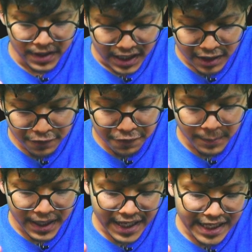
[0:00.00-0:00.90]
if
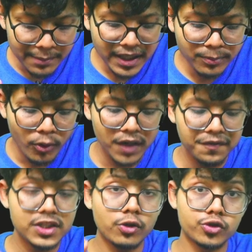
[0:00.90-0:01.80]
my element mod f is
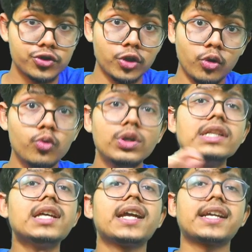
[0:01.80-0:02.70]
equal to 0, only
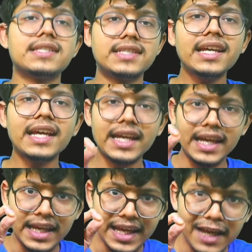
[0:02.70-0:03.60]
then I can say
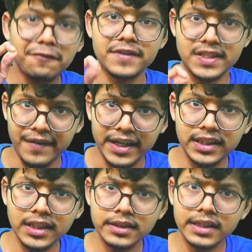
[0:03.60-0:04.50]
f is a
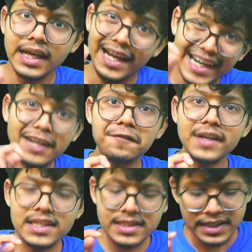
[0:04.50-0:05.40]
factor. If
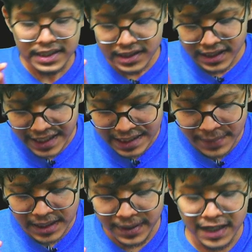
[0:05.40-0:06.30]
yes, then
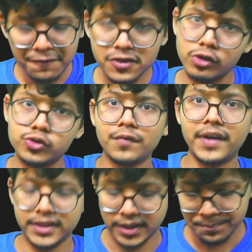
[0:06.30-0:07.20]
element by f is also a
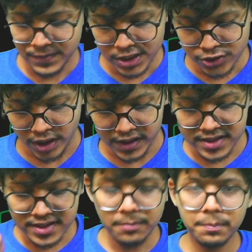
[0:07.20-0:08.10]
factor. So I'll
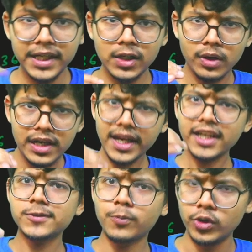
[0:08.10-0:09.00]
simply do a
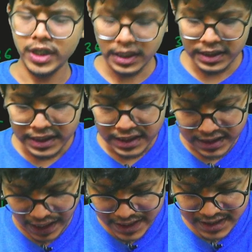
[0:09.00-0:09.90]
next pruning
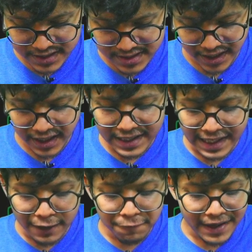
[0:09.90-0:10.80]
and say
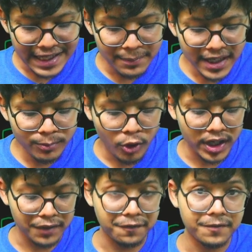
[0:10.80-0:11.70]
if element mod
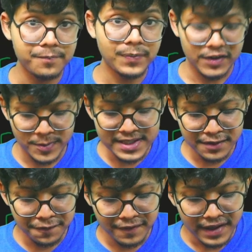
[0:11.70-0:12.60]
f, which means
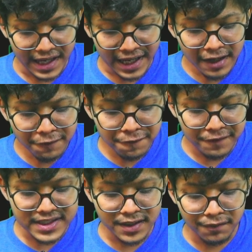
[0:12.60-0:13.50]
if f
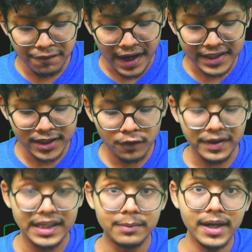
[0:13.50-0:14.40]
is a factor of
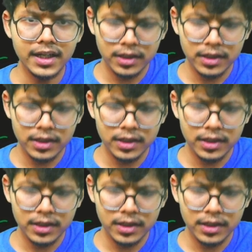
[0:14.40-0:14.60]
element,